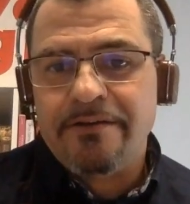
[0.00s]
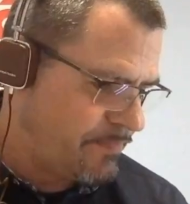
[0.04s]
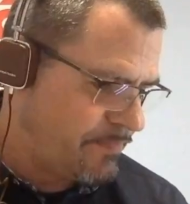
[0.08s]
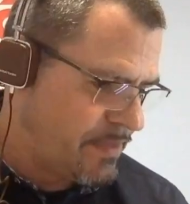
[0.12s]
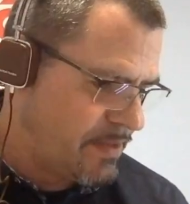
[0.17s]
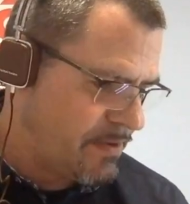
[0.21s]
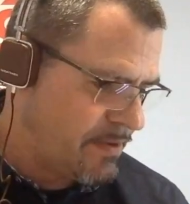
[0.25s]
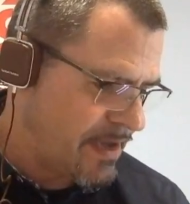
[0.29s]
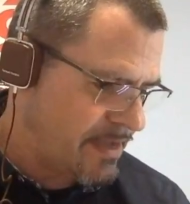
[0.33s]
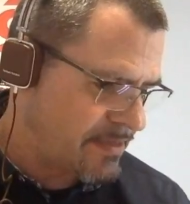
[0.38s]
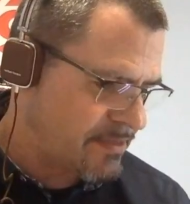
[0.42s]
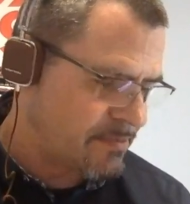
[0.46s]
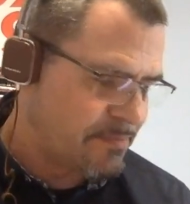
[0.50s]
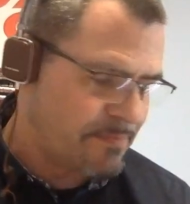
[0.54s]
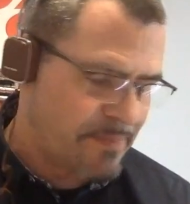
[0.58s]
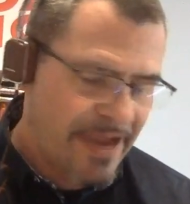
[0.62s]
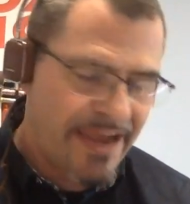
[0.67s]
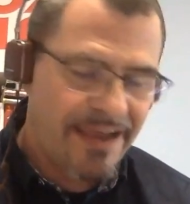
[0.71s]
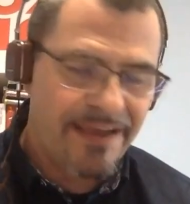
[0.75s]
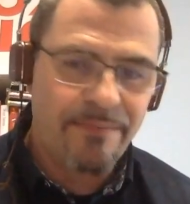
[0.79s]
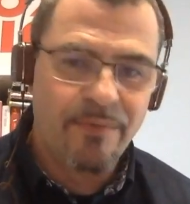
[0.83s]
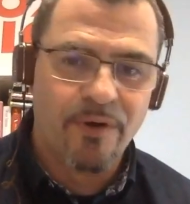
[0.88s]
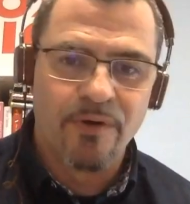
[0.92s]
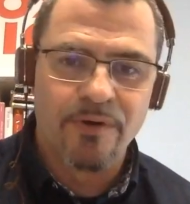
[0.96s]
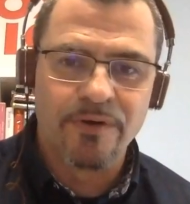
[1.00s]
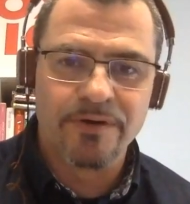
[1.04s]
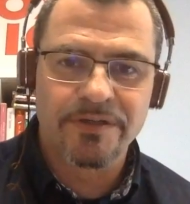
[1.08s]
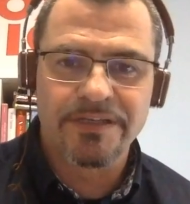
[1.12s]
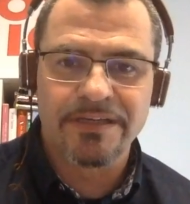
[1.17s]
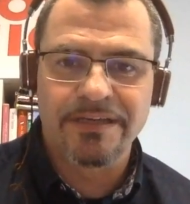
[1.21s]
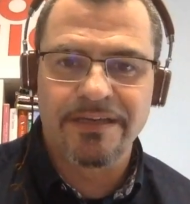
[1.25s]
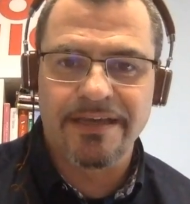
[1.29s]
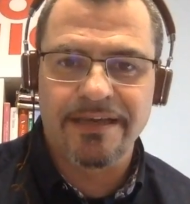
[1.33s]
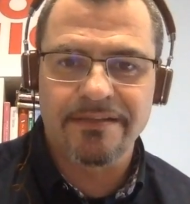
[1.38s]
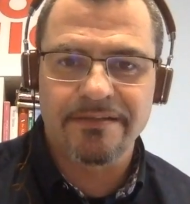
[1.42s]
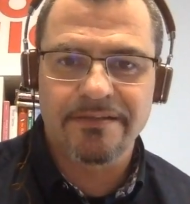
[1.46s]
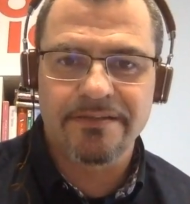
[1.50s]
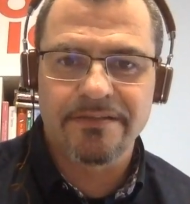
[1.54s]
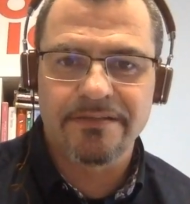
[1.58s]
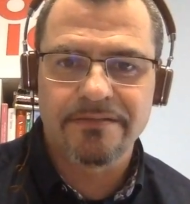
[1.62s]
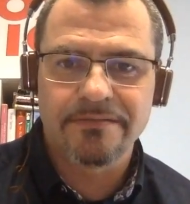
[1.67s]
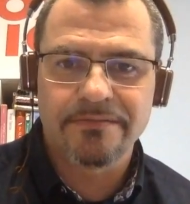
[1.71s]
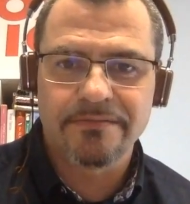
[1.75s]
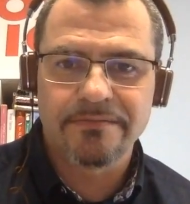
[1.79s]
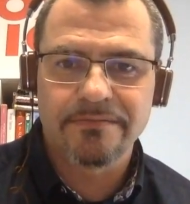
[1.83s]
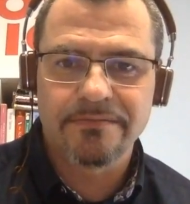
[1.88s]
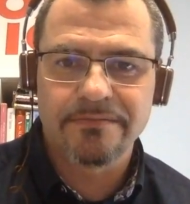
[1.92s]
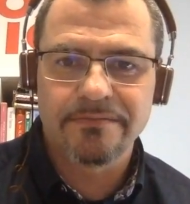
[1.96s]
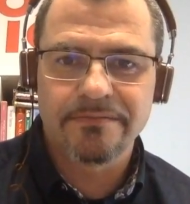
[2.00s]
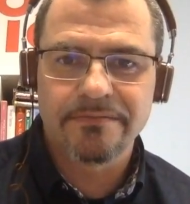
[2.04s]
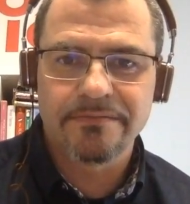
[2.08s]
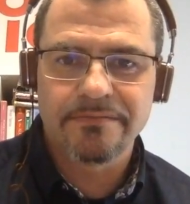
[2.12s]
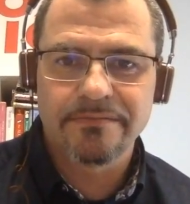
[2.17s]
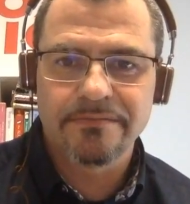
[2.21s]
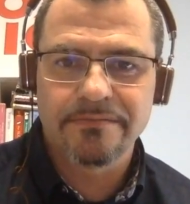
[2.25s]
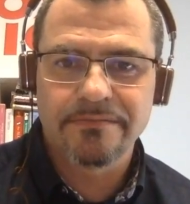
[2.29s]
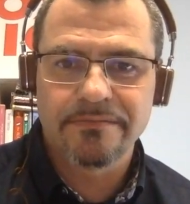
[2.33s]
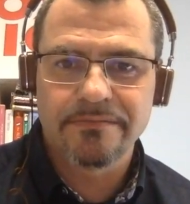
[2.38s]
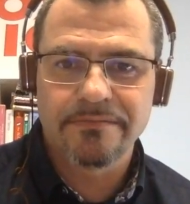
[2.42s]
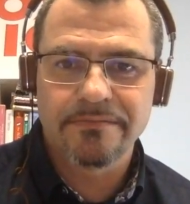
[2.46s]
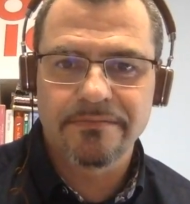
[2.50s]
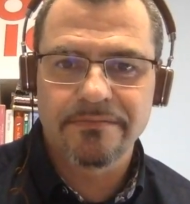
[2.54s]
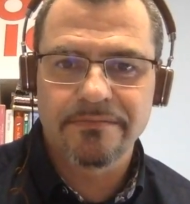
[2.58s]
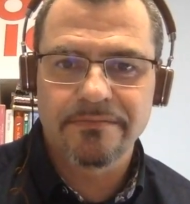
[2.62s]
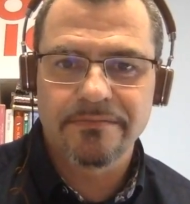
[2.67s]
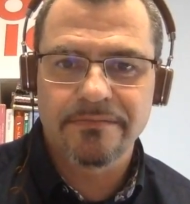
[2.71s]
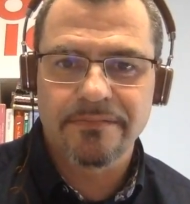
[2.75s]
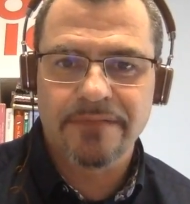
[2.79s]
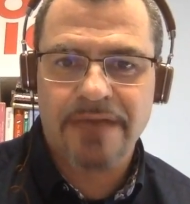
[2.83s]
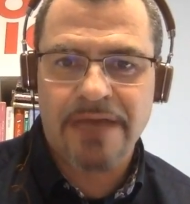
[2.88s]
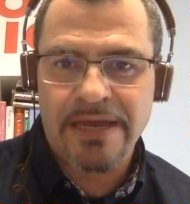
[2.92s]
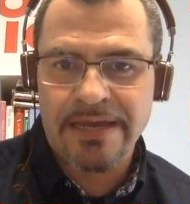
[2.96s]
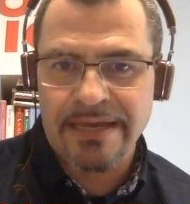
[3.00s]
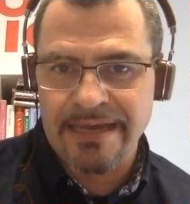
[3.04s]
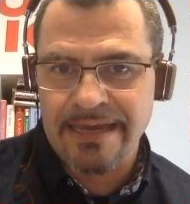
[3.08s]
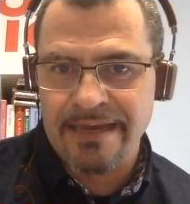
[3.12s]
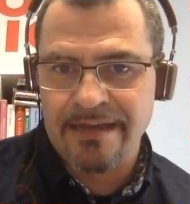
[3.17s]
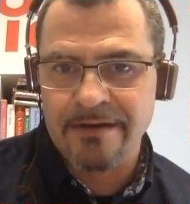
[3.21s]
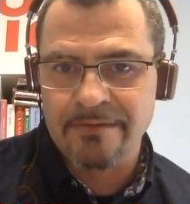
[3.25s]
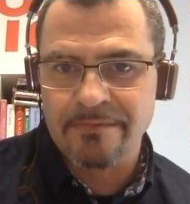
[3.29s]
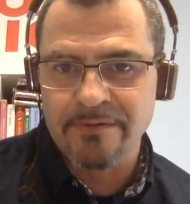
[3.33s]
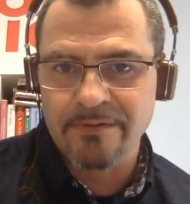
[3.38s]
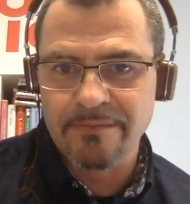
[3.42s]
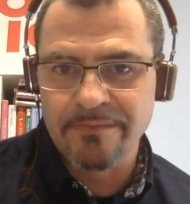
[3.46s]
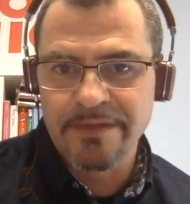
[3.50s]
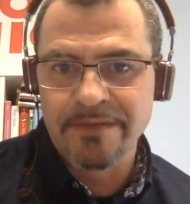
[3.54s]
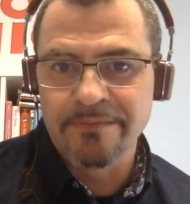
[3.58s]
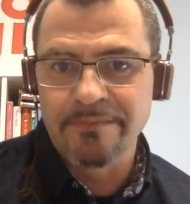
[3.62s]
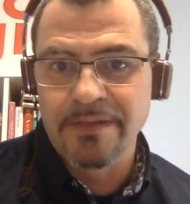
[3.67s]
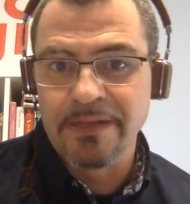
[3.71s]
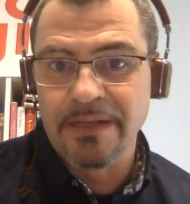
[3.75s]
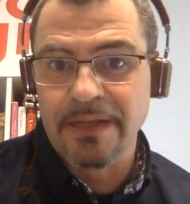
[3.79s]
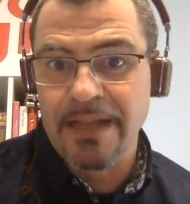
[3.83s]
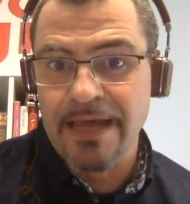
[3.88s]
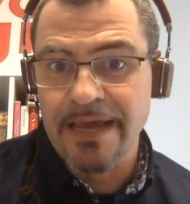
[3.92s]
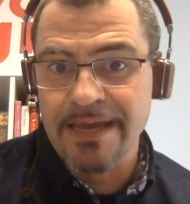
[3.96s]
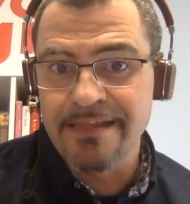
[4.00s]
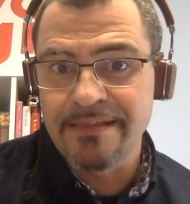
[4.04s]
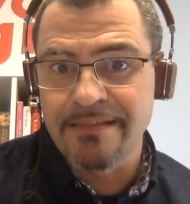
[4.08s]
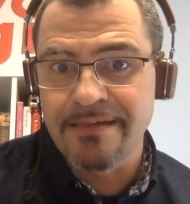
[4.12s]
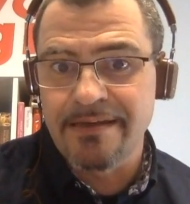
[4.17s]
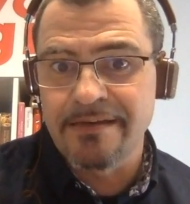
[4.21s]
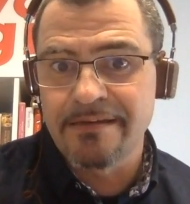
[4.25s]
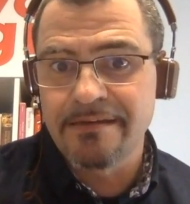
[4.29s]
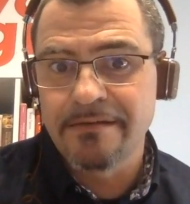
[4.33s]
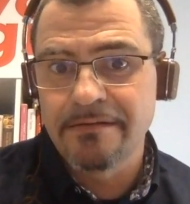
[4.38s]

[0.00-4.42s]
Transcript: had to pay more to get high caliber people like that.